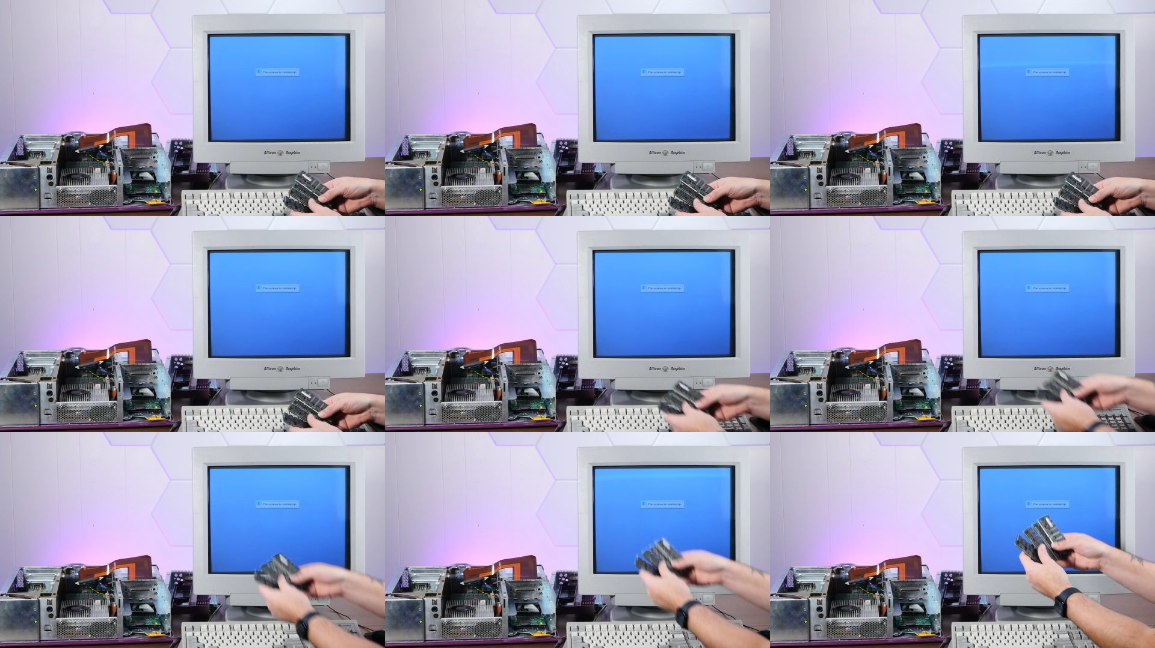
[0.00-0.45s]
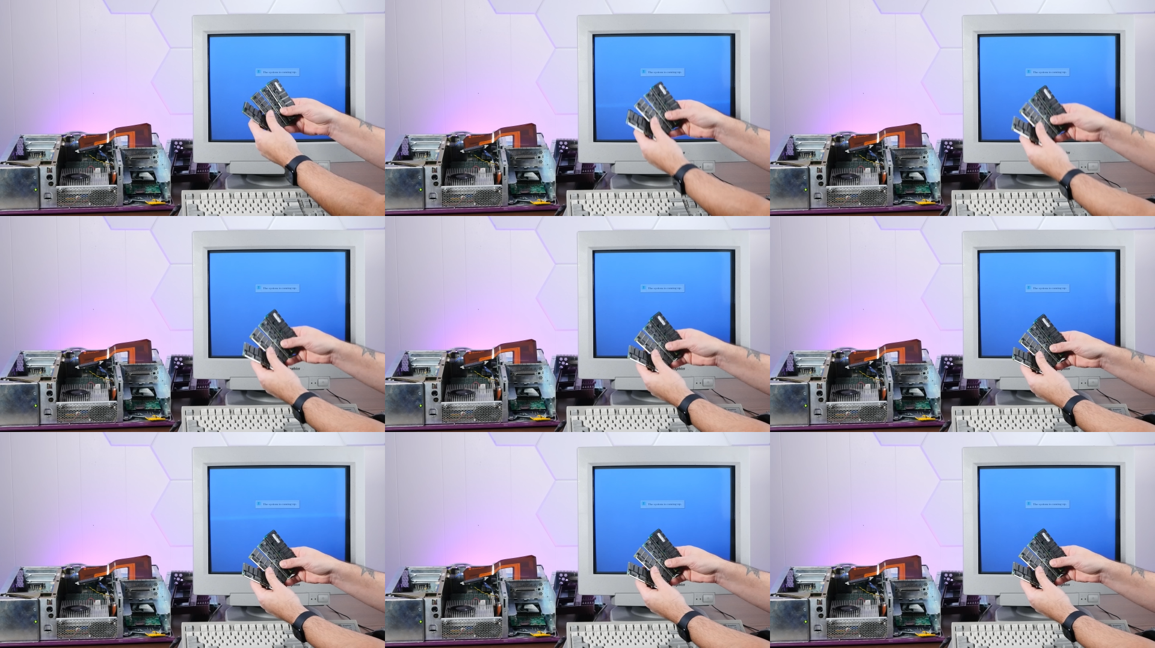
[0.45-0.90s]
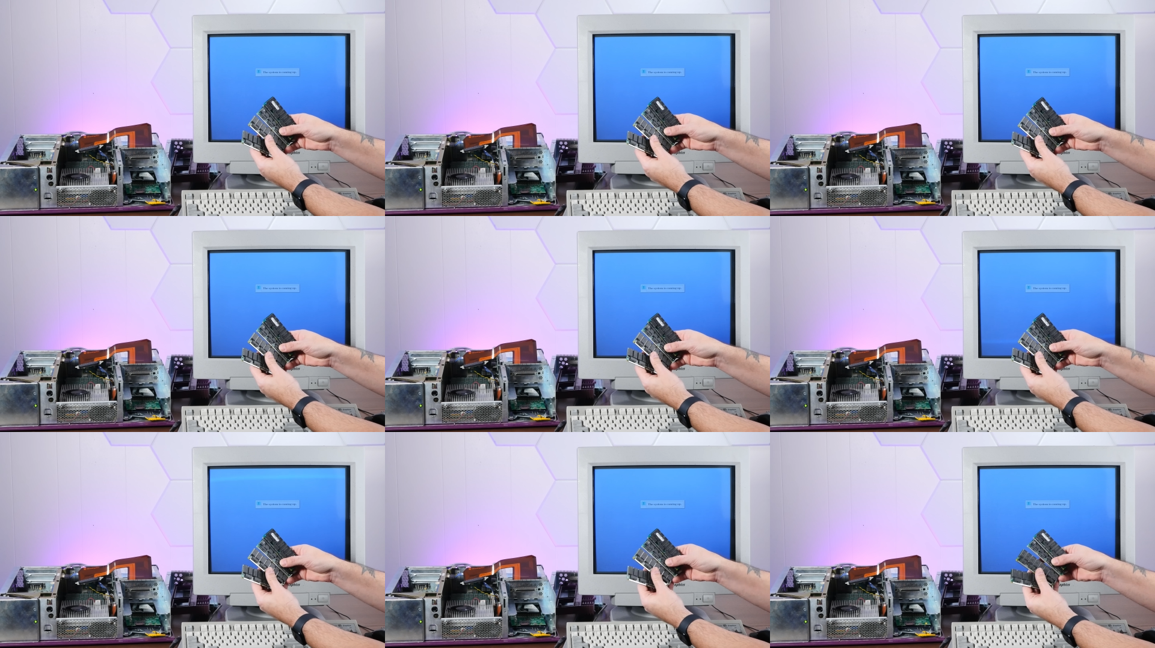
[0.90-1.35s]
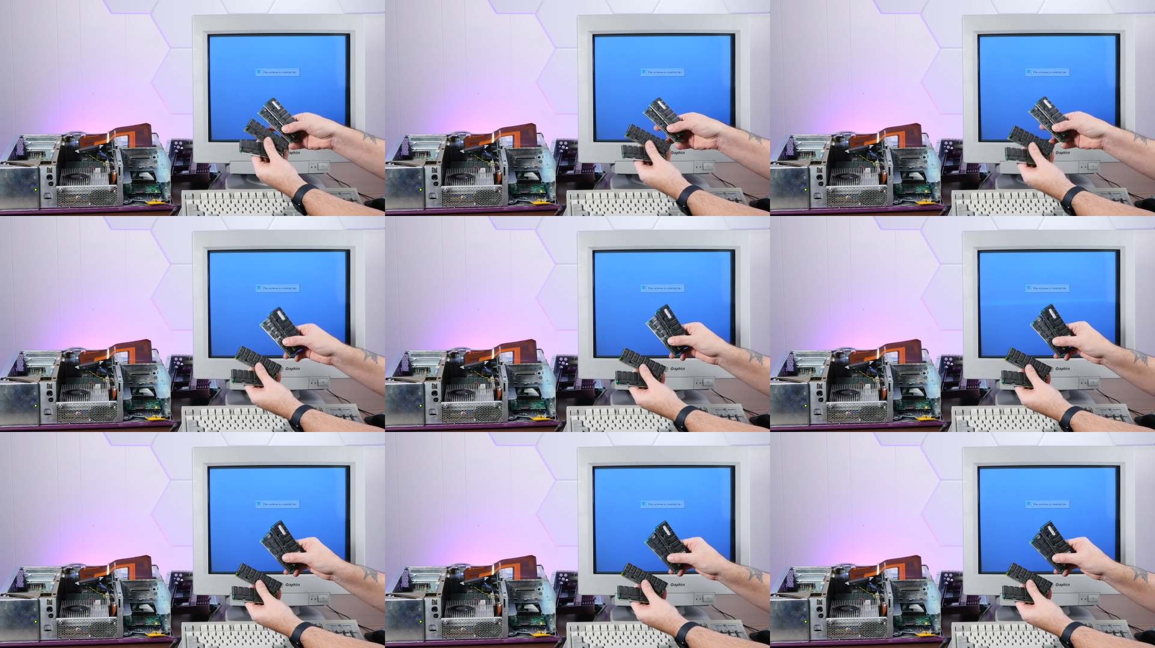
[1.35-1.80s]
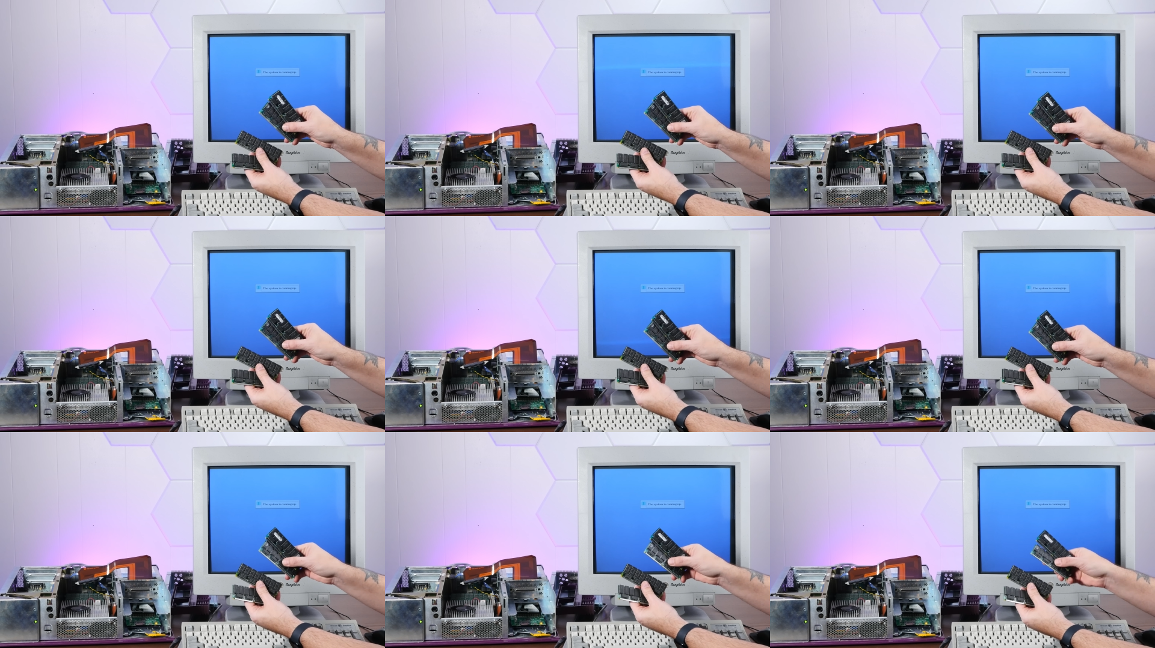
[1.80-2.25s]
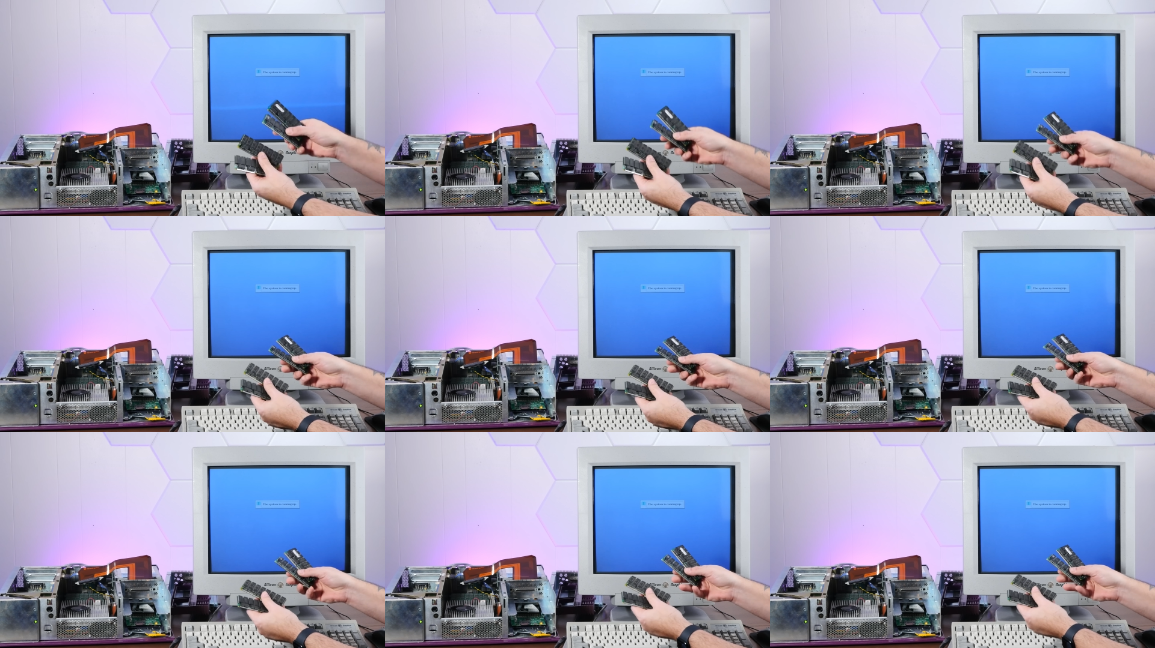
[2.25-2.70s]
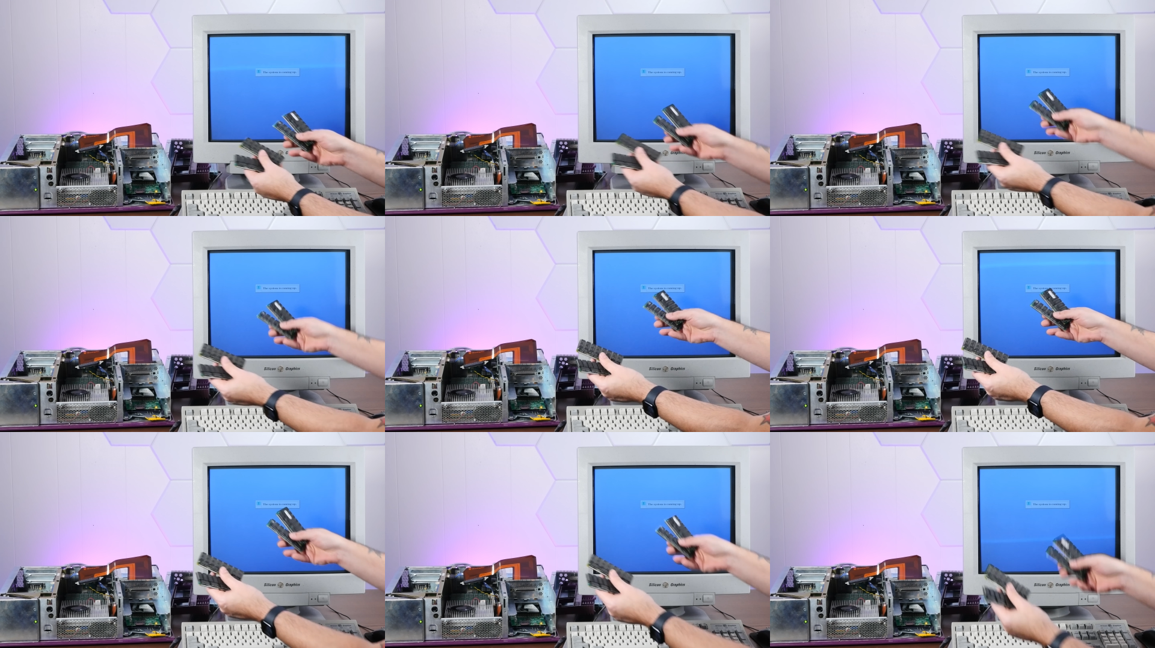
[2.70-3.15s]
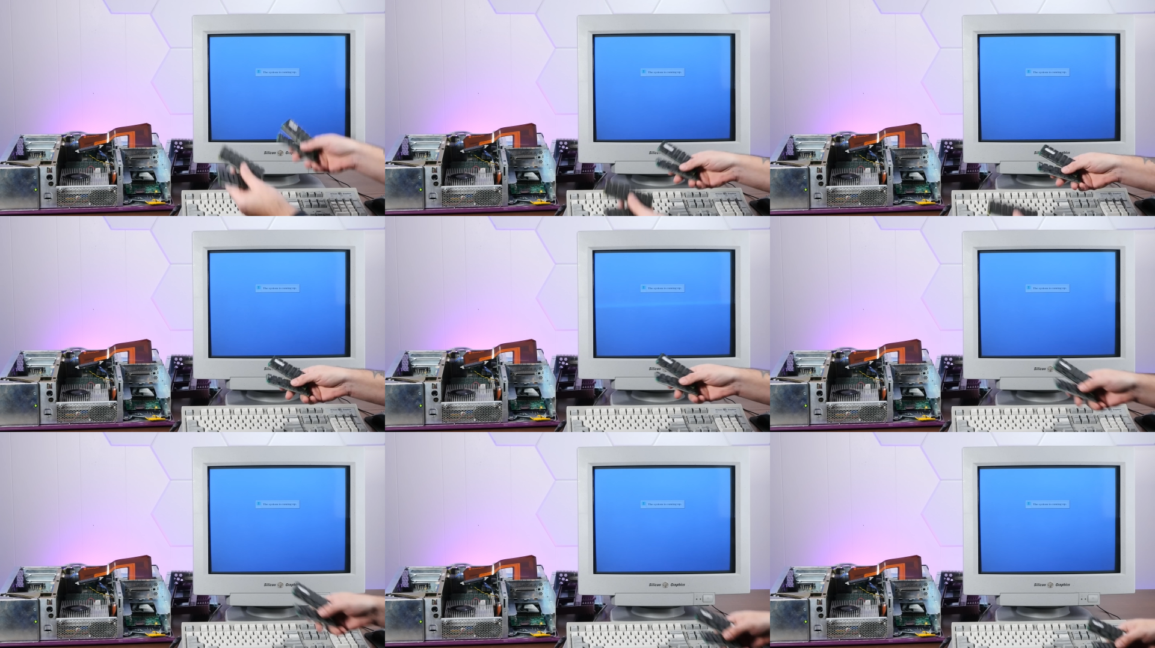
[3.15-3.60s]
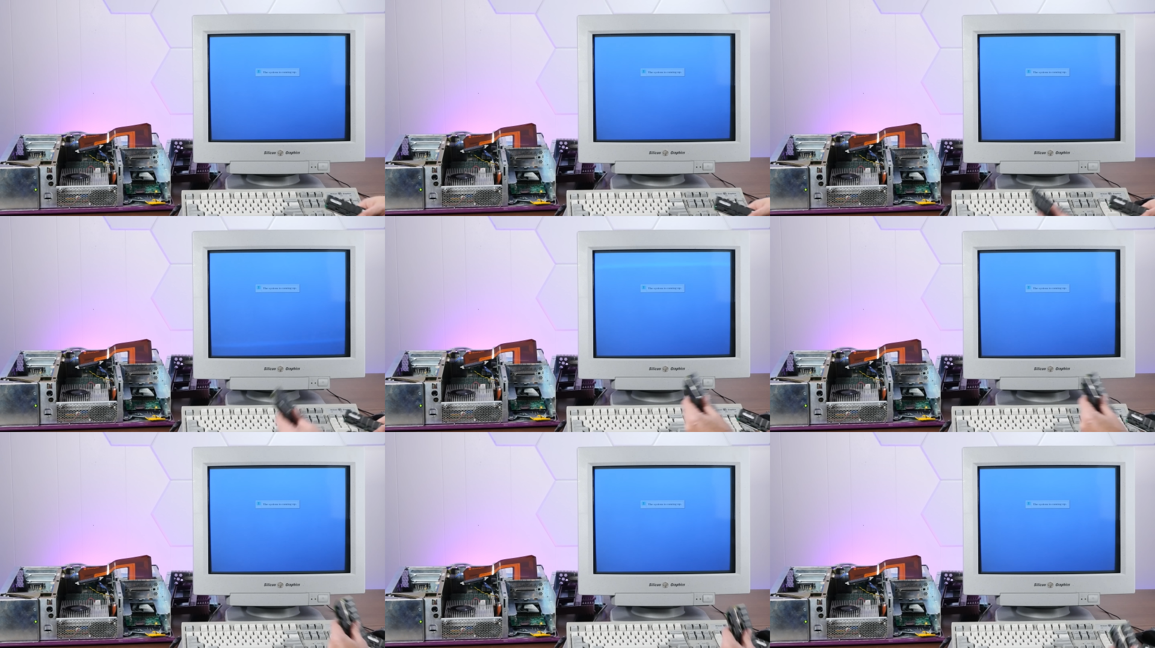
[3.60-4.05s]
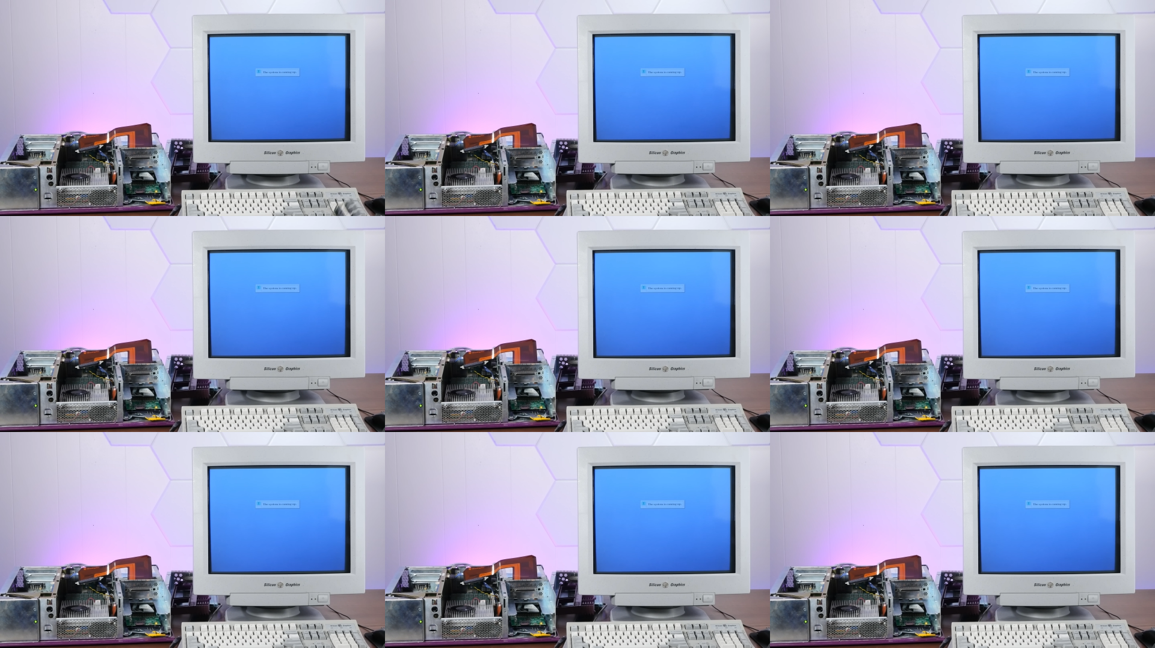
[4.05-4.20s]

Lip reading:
[unreadable: no face in view]